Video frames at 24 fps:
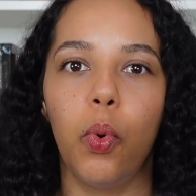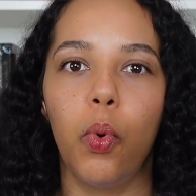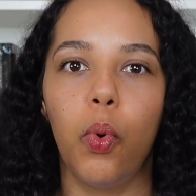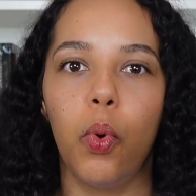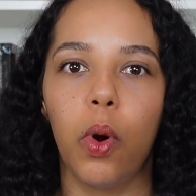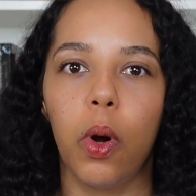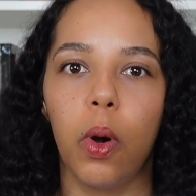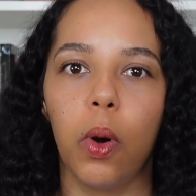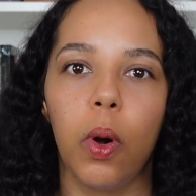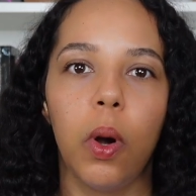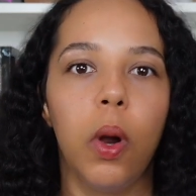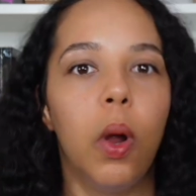
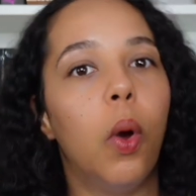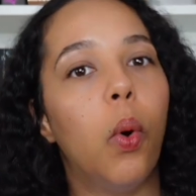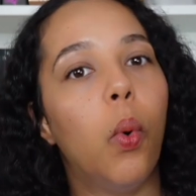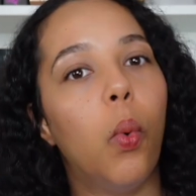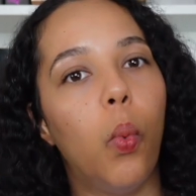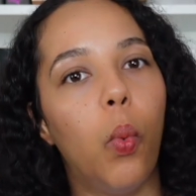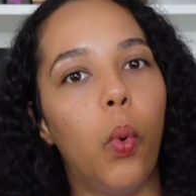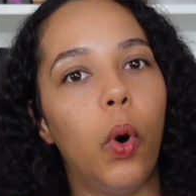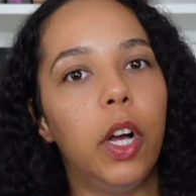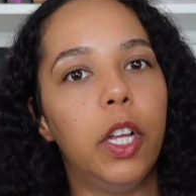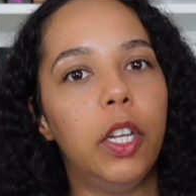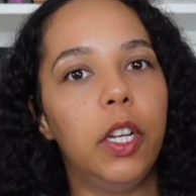or
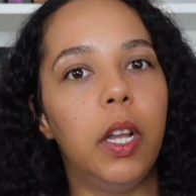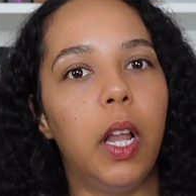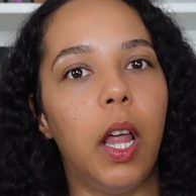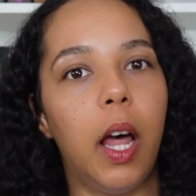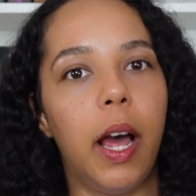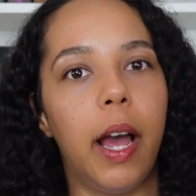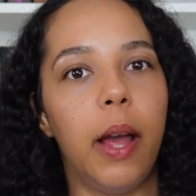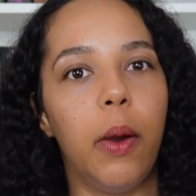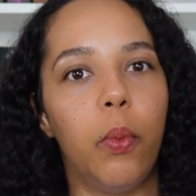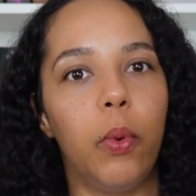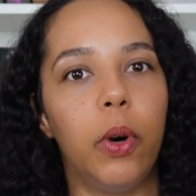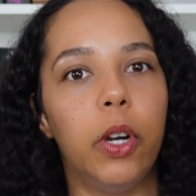1
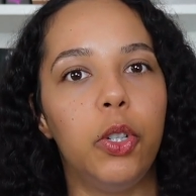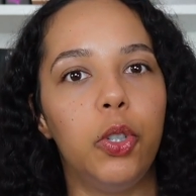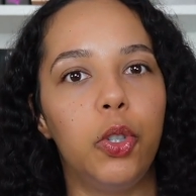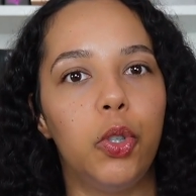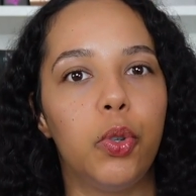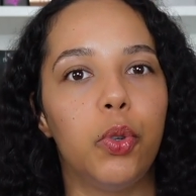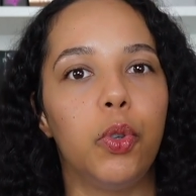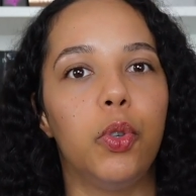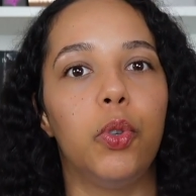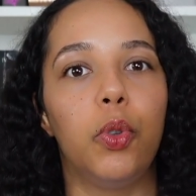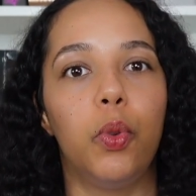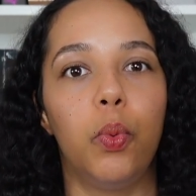lie, 1
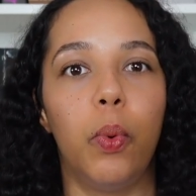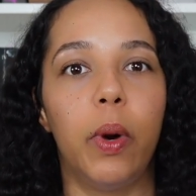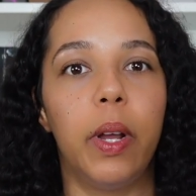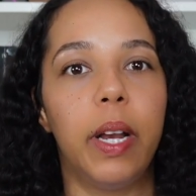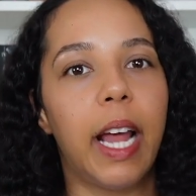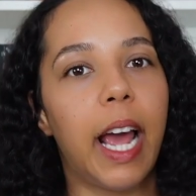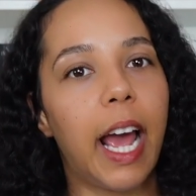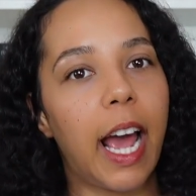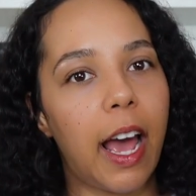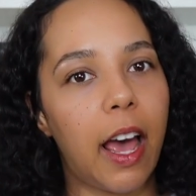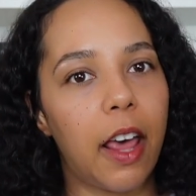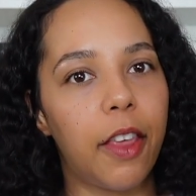truth, 1
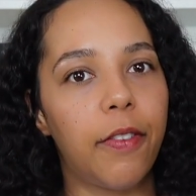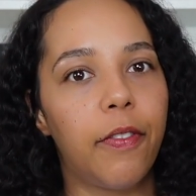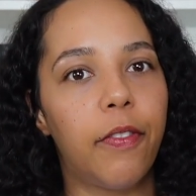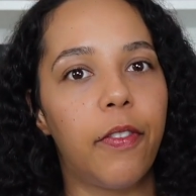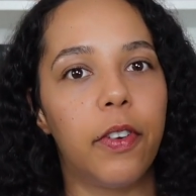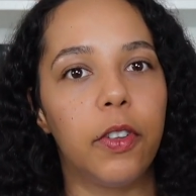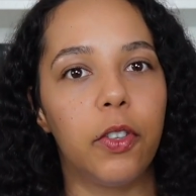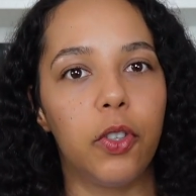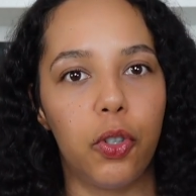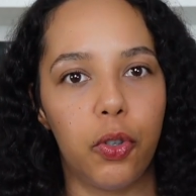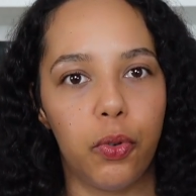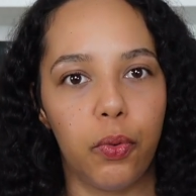half
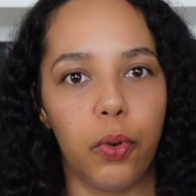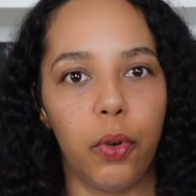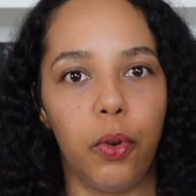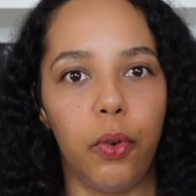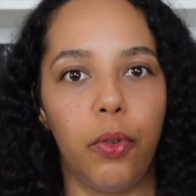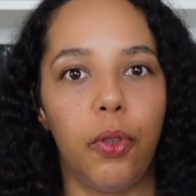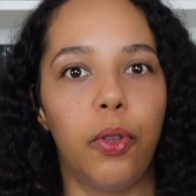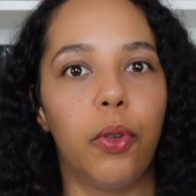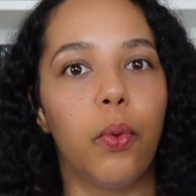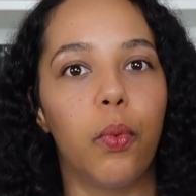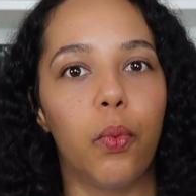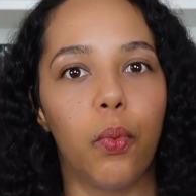
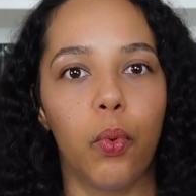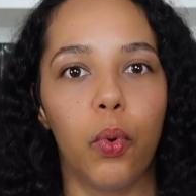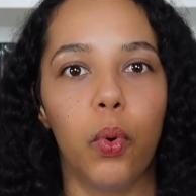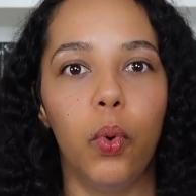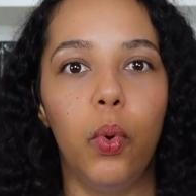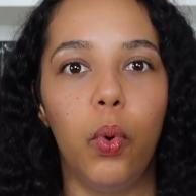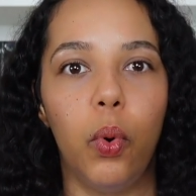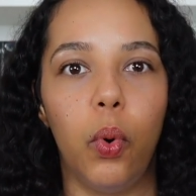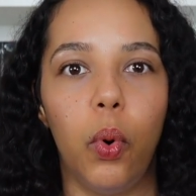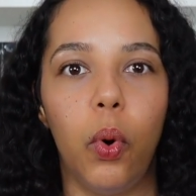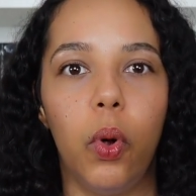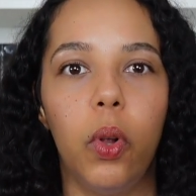truth
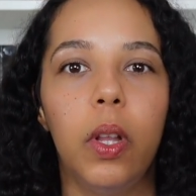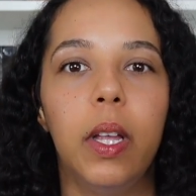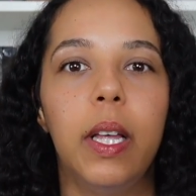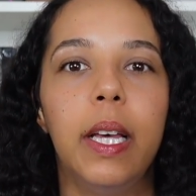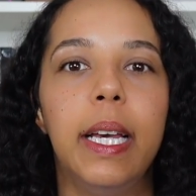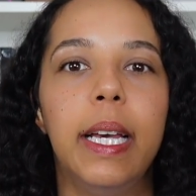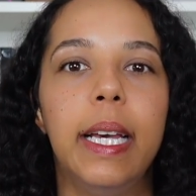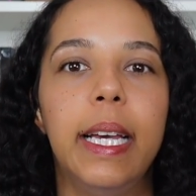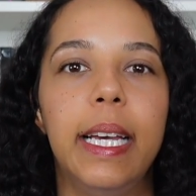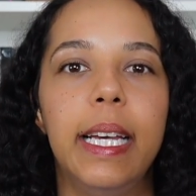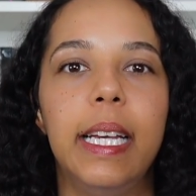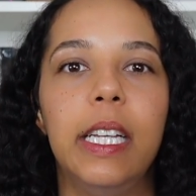rule
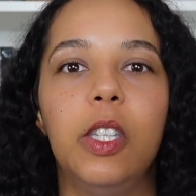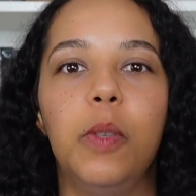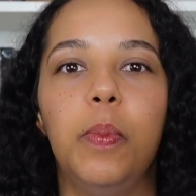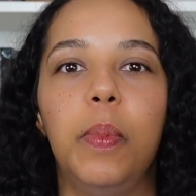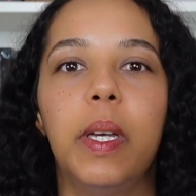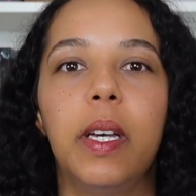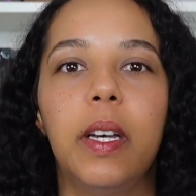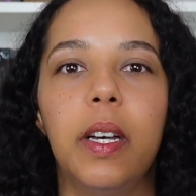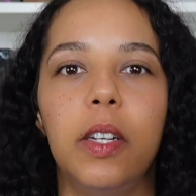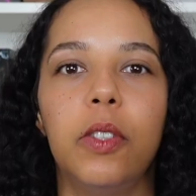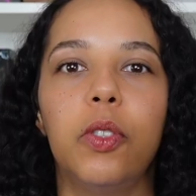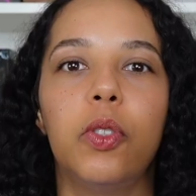is
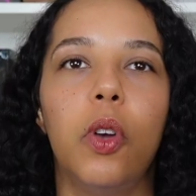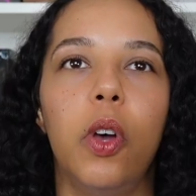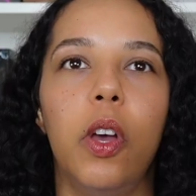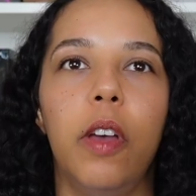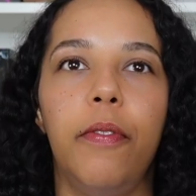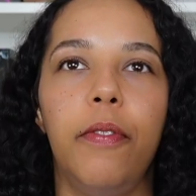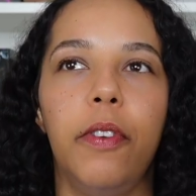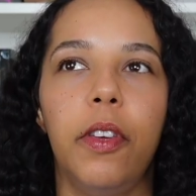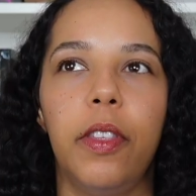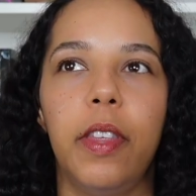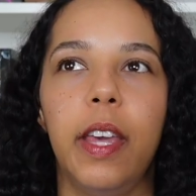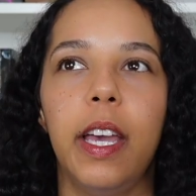because
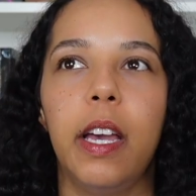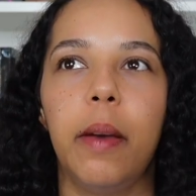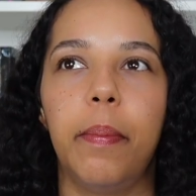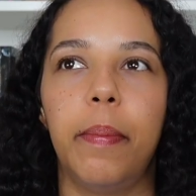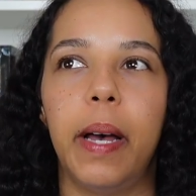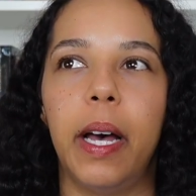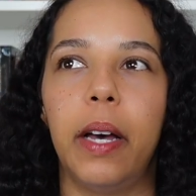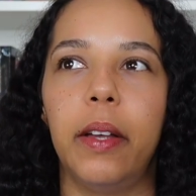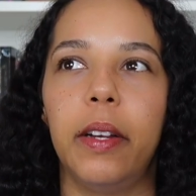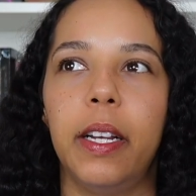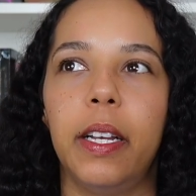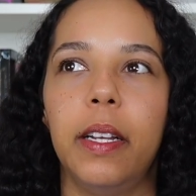if you think
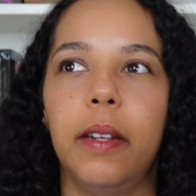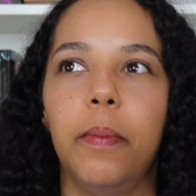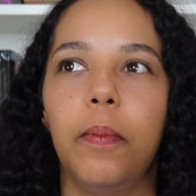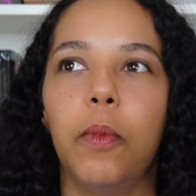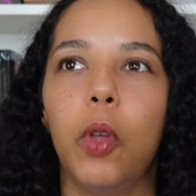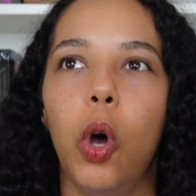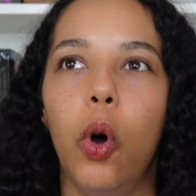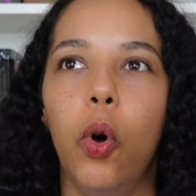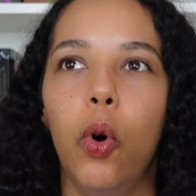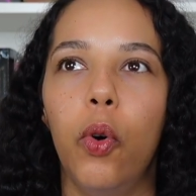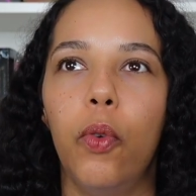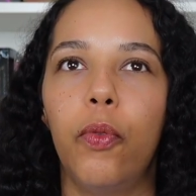about it,
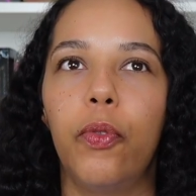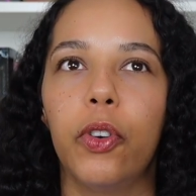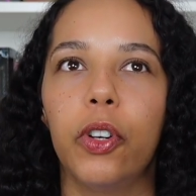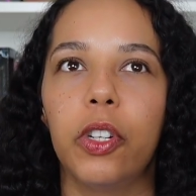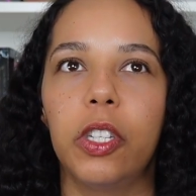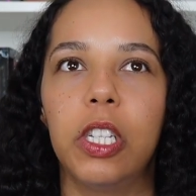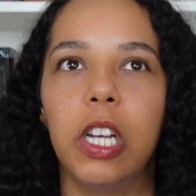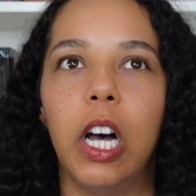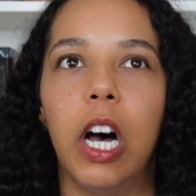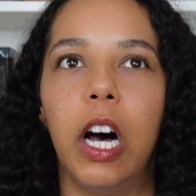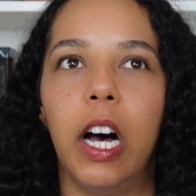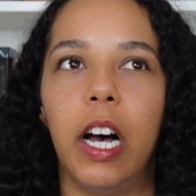over
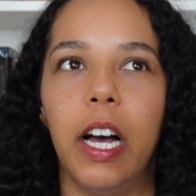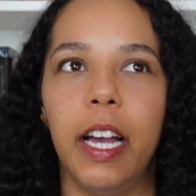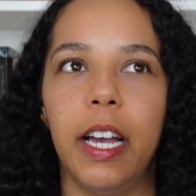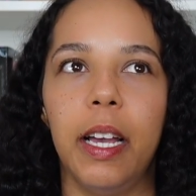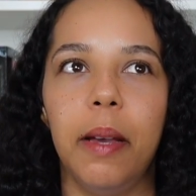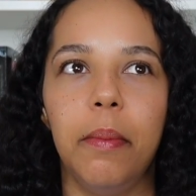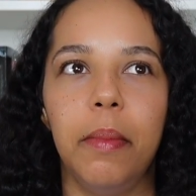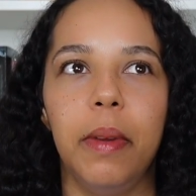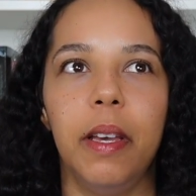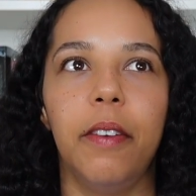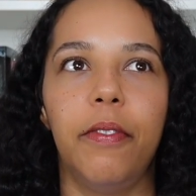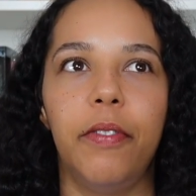
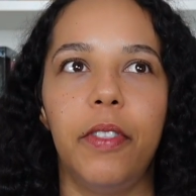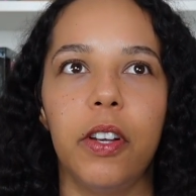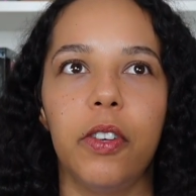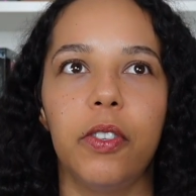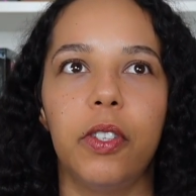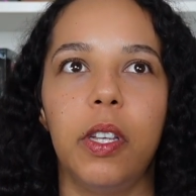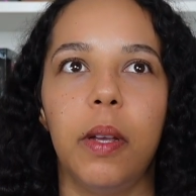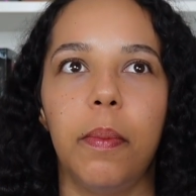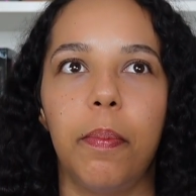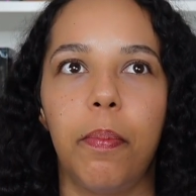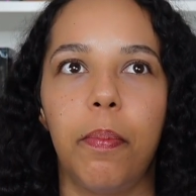time, if there's